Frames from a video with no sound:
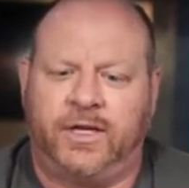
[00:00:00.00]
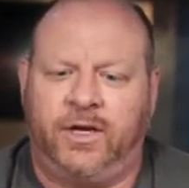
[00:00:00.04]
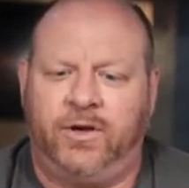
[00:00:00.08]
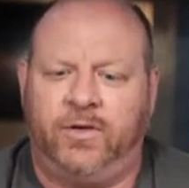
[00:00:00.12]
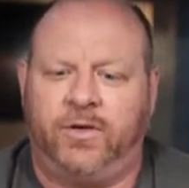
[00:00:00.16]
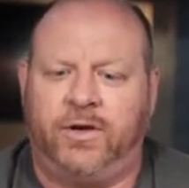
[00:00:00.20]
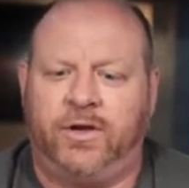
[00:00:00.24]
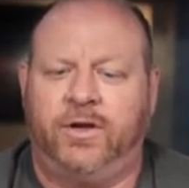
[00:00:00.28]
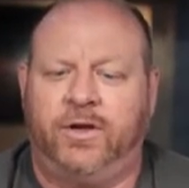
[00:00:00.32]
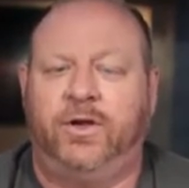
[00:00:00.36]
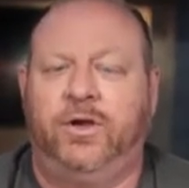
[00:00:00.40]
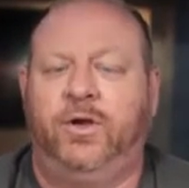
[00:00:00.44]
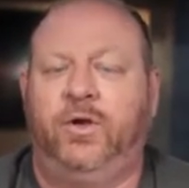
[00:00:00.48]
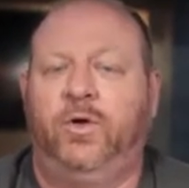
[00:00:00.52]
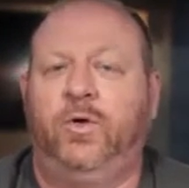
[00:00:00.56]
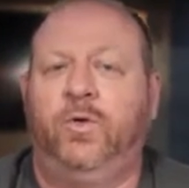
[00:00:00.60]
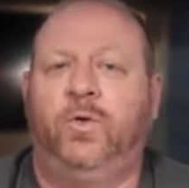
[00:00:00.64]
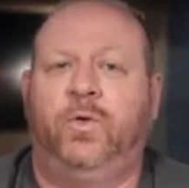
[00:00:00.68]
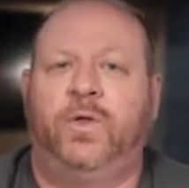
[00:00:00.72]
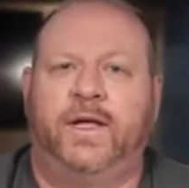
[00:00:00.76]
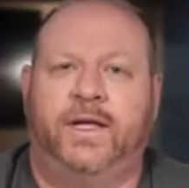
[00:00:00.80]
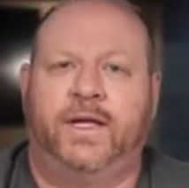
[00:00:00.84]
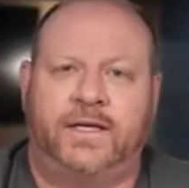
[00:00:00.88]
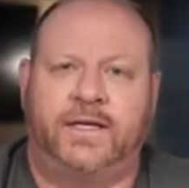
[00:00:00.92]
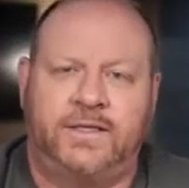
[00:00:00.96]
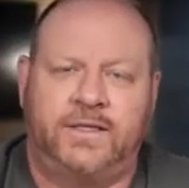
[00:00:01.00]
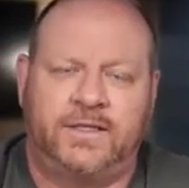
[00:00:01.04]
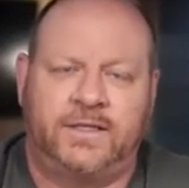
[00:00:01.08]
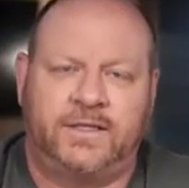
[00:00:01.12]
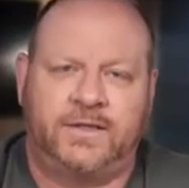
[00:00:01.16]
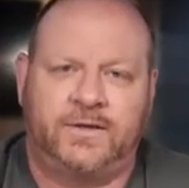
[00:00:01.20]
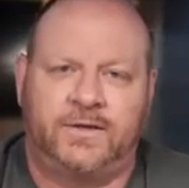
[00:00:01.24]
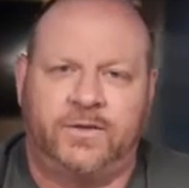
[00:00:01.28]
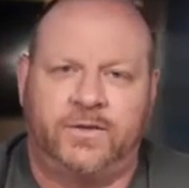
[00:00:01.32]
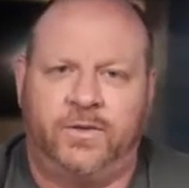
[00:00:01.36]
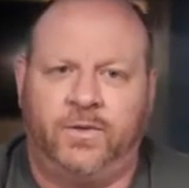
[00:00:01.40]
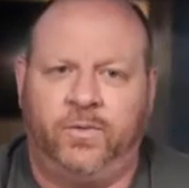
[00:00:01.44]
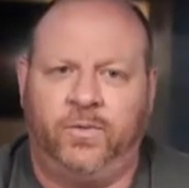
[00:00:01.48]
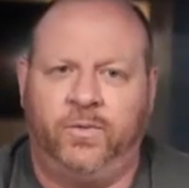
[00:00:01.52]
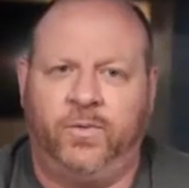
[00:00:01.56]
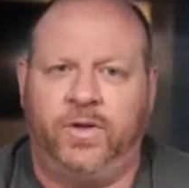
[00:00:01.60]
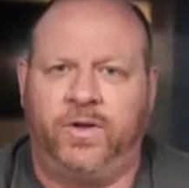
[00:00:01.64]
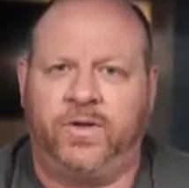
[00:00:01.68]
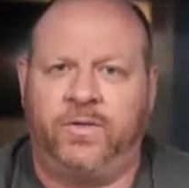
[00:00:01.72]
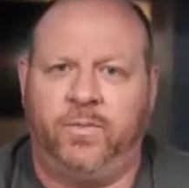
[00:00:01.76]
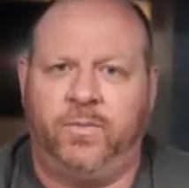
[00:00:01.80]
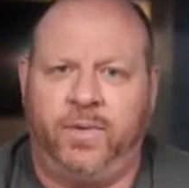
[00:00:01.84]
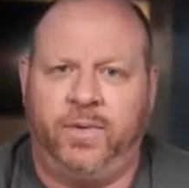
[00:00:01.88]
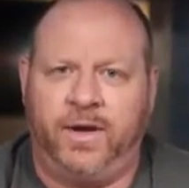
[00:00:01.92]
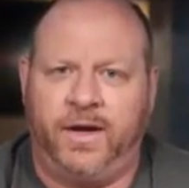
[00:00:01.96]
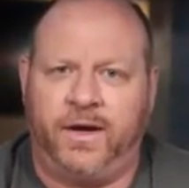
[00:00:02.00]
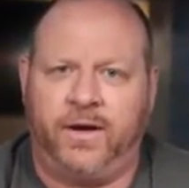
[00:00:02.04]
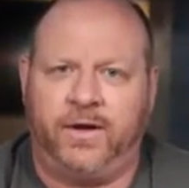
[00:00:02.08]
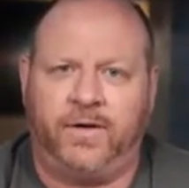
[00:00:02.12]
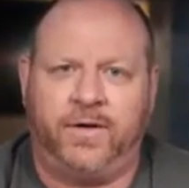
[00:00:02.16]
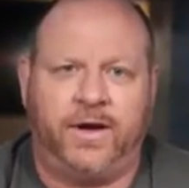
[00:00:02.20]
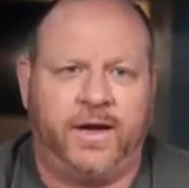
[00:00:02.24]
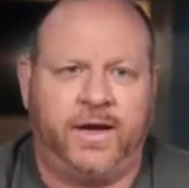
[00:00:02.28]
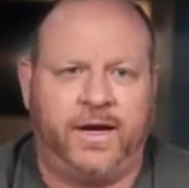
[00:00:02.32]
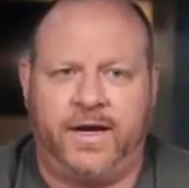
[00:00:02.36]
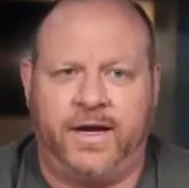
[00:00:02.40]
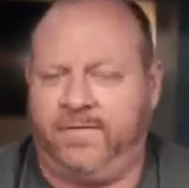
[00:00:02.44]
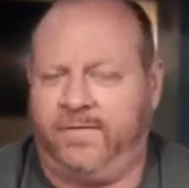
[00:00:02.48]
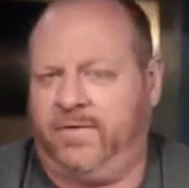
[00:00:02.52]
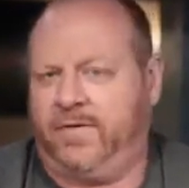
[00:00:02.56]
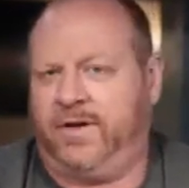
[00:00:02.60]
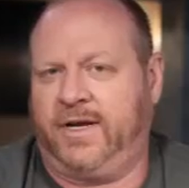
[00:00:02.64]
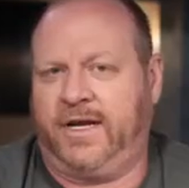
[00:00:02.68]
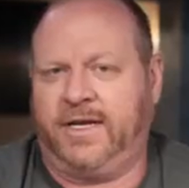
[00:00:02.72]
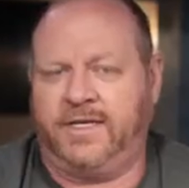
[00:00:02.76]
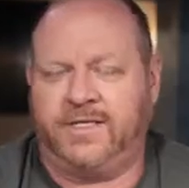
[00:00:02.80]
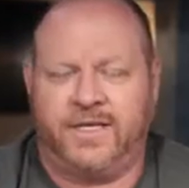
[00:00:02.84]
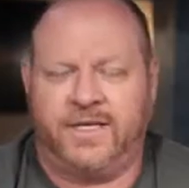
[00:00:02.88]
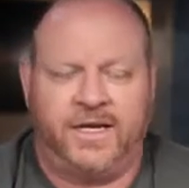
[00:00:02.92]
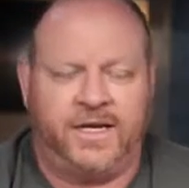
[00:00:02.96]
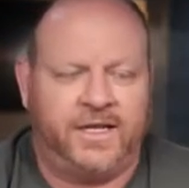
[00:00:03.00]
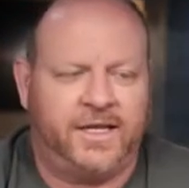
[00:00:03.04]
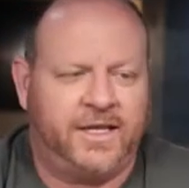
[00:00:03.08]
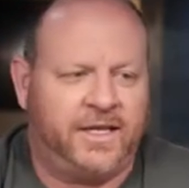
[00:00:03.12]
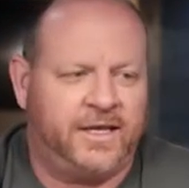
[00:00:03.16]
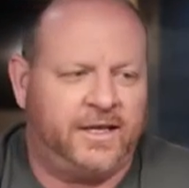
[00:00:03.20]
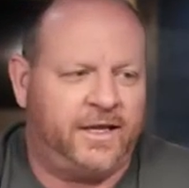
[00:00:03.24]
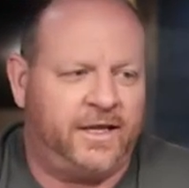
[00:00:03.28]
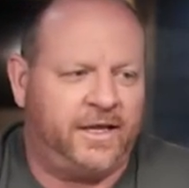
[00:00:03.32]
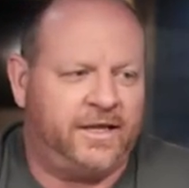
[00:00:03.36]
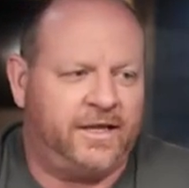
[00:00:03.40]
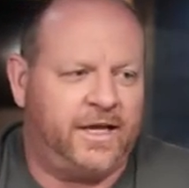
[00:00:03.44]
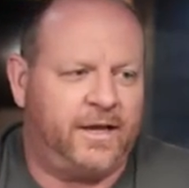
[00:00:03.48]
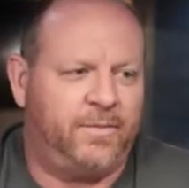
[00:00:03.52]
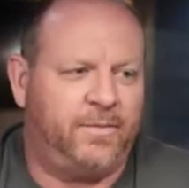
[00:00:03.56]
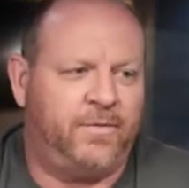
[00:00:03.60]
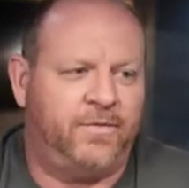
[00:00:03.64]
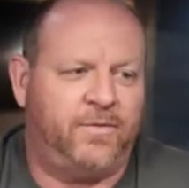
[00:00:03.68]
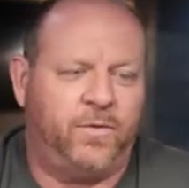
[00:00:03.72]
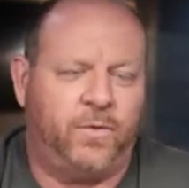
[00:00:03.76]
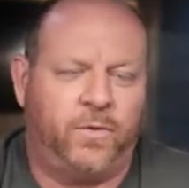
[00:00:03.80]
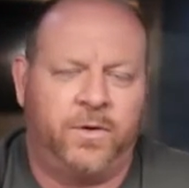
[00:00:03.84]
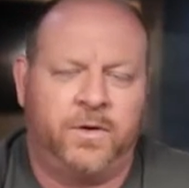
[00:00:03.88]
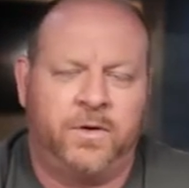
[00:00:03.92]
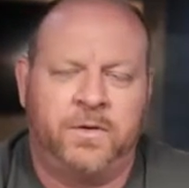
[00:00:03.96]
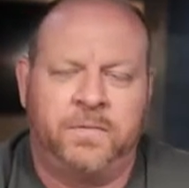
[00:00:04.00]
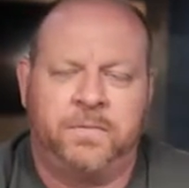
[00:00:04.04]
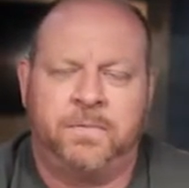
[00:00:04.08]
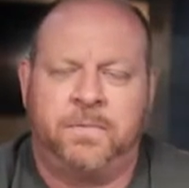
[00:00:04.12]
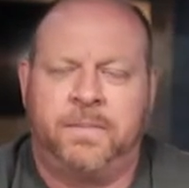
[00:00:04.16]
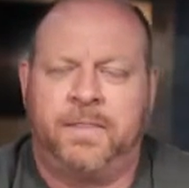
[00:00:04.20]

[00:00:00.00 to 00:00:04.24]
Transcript: You can do this with beer. I'd never tasted anything like that before.